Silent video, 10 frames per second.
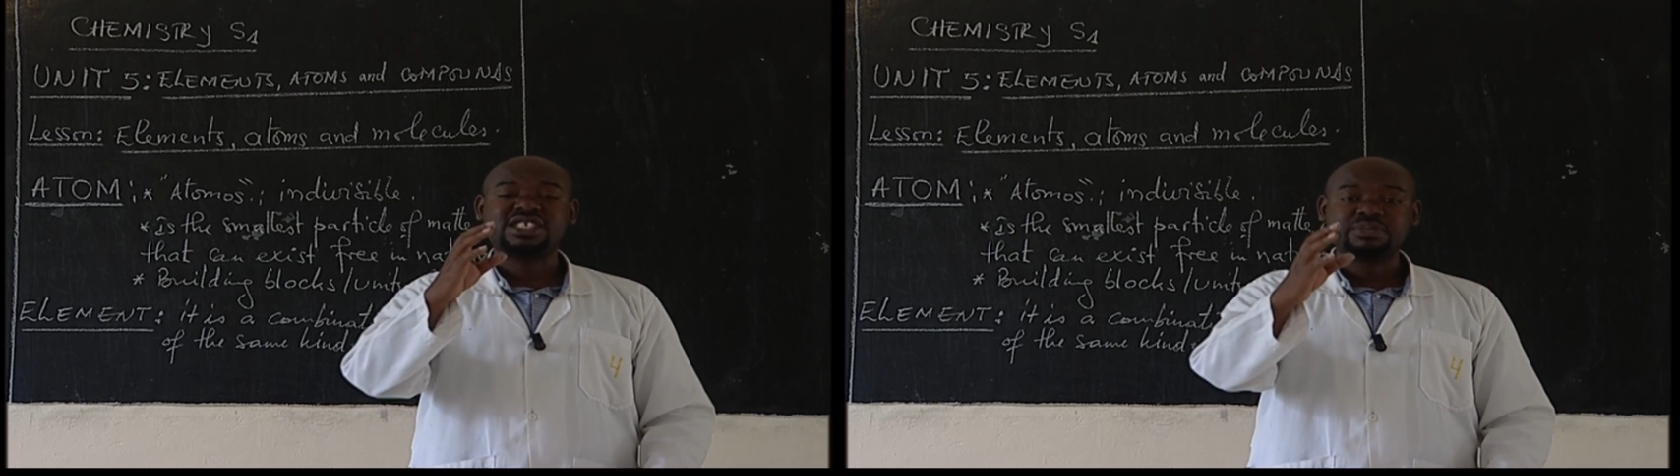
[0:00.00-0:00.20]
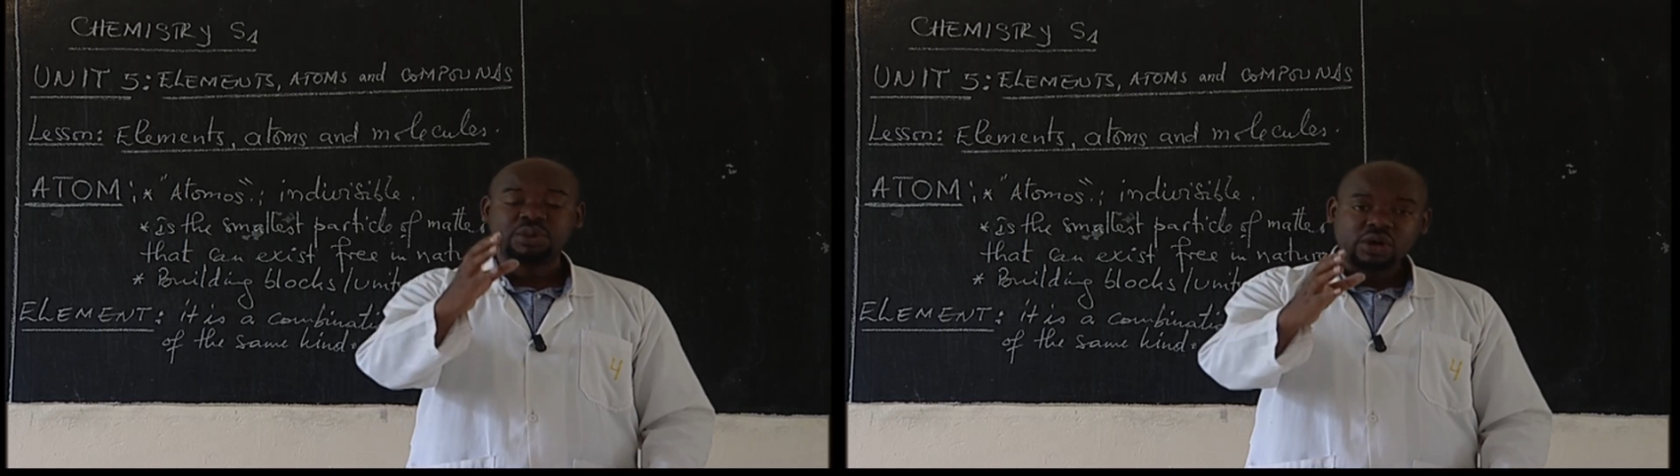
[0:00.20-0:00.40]

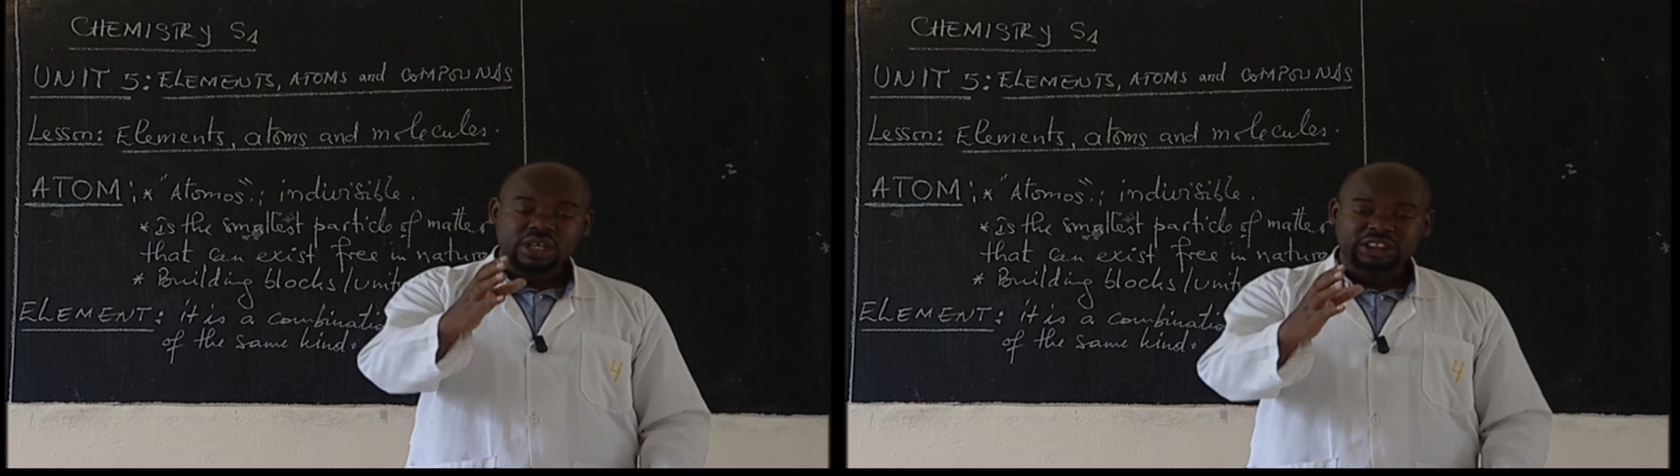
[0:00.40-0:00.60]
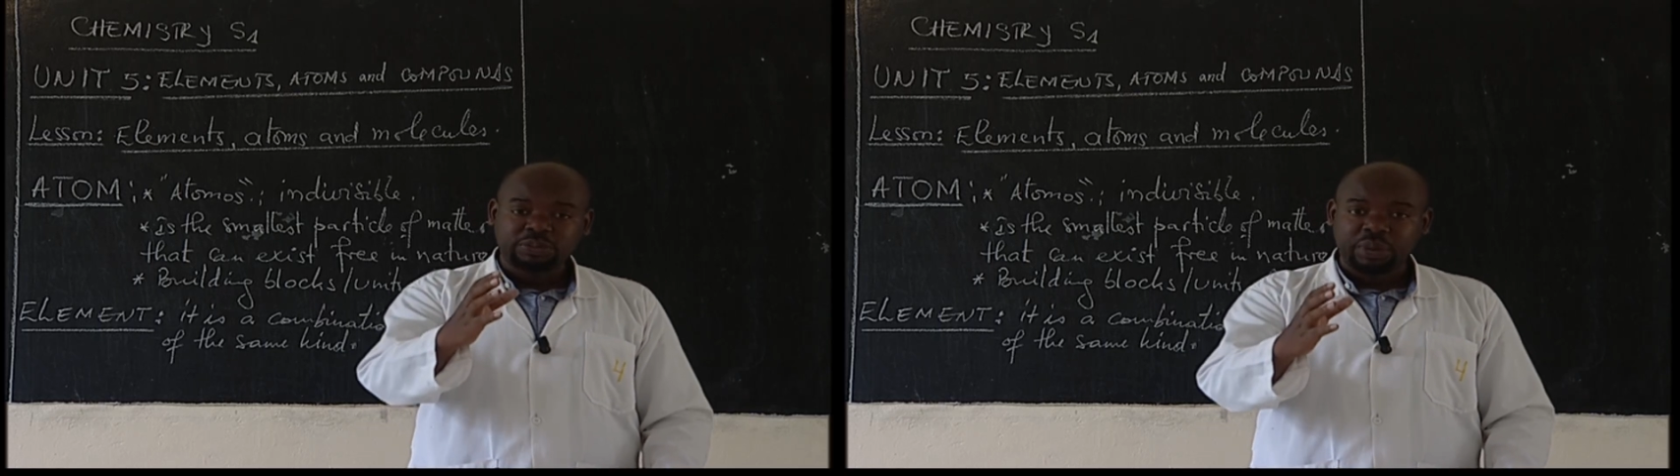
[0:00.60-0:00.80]

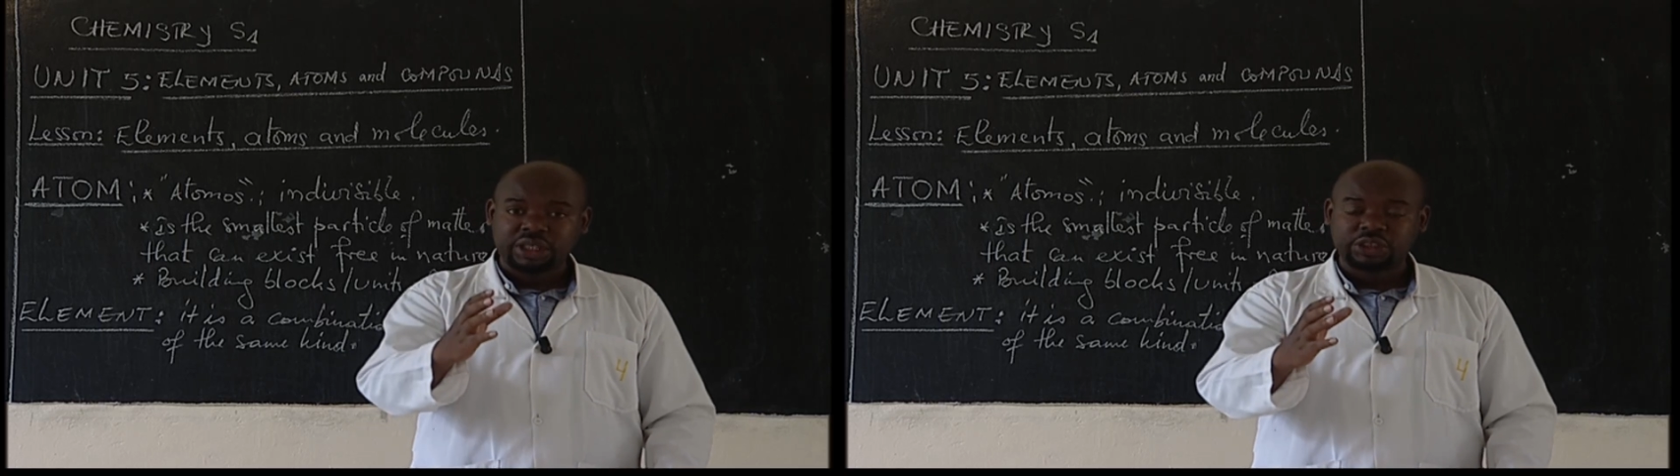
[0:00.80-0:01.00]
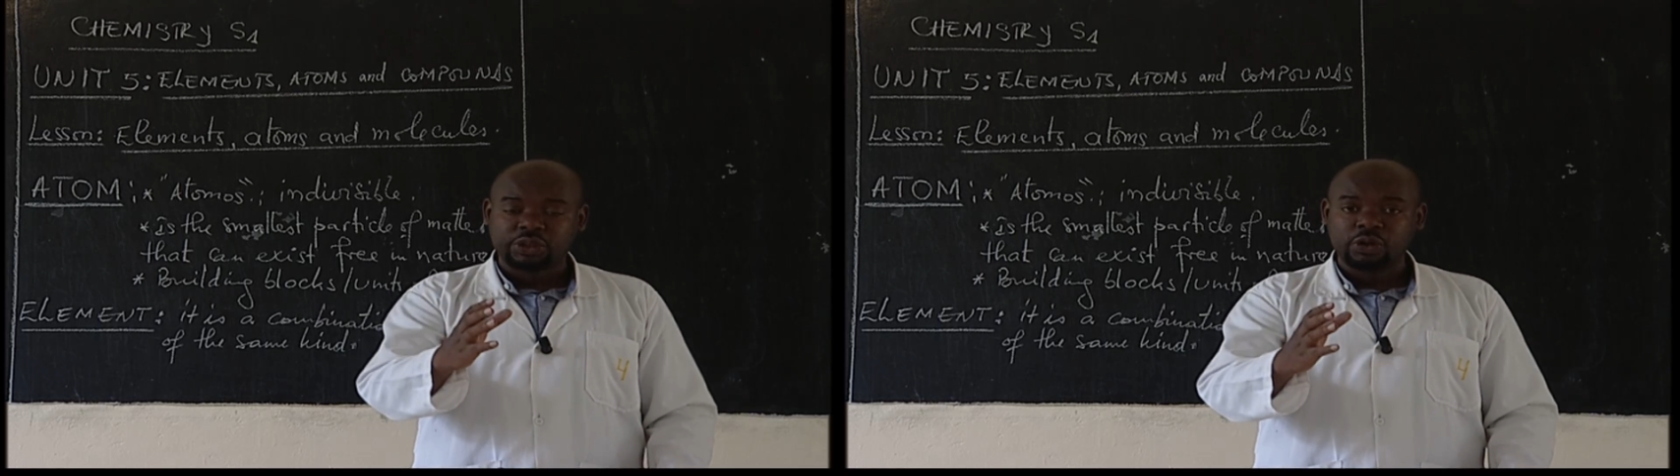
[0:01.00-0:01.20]
smallest
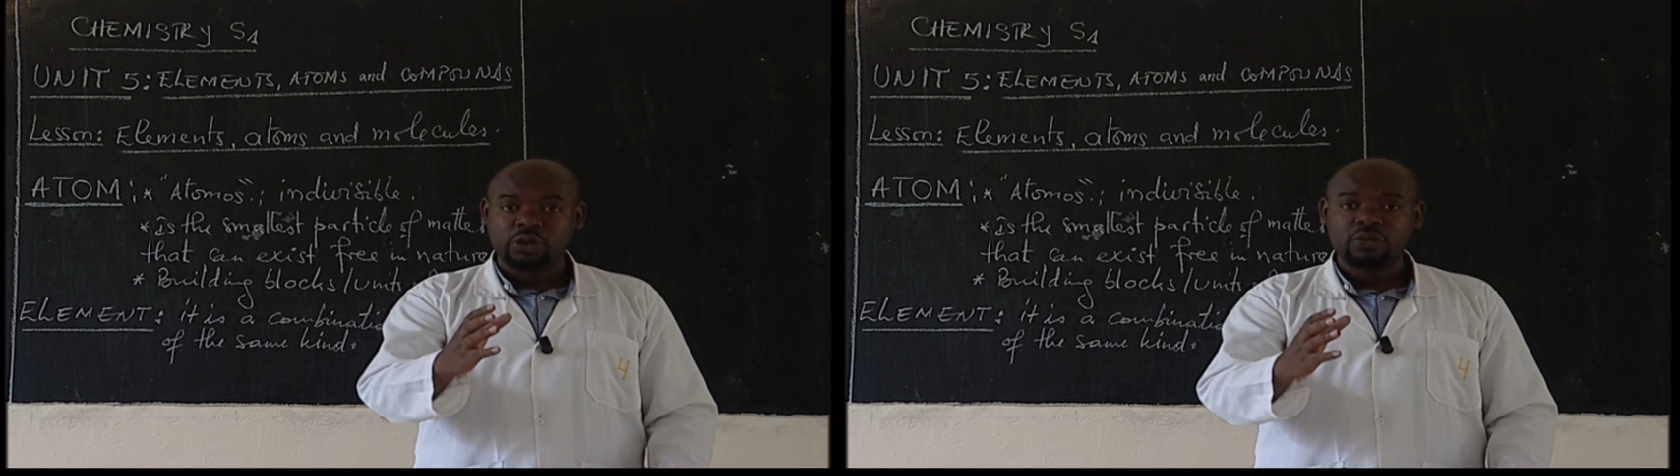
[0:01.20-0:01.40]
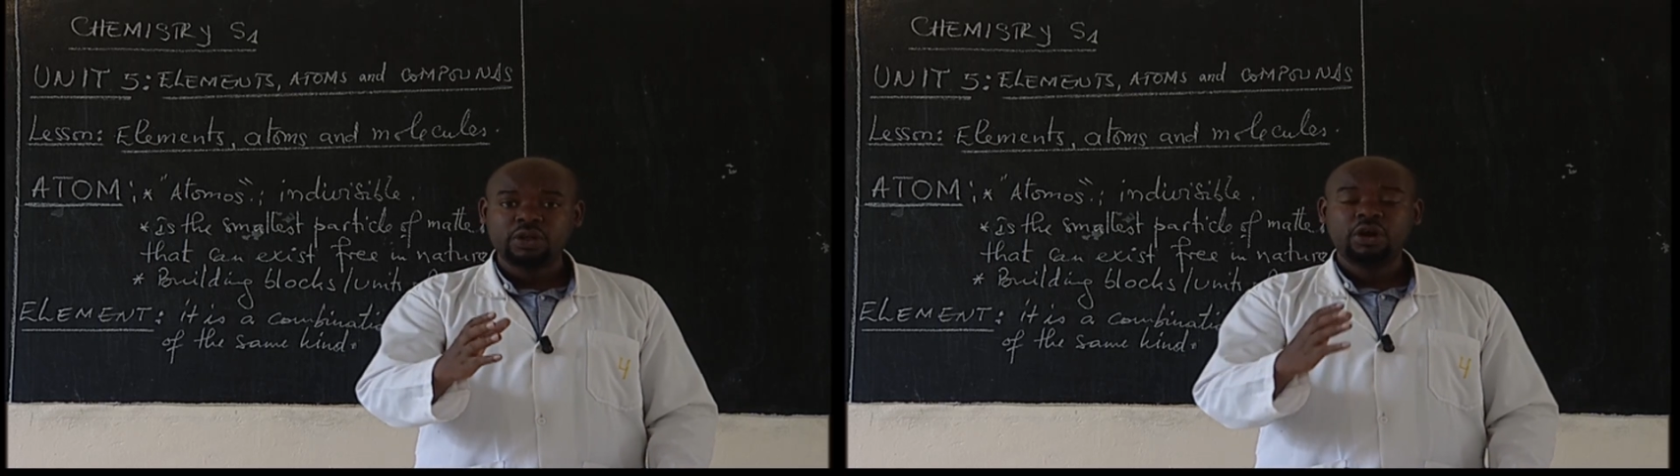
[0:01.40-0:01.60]

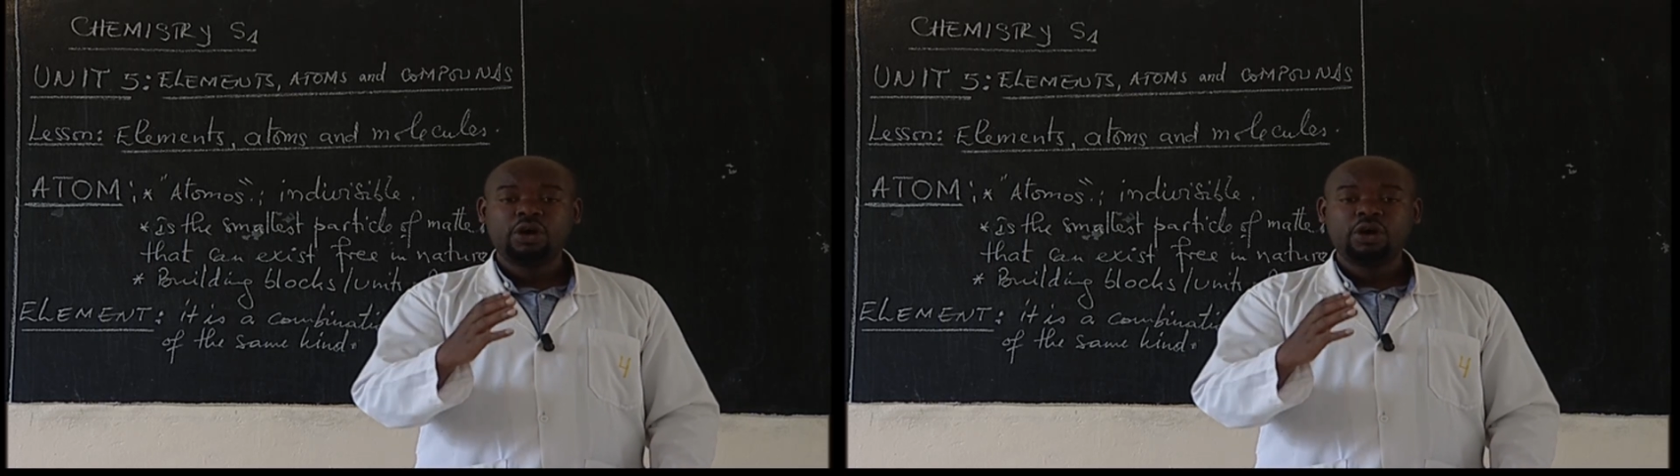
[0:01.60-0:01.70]
particle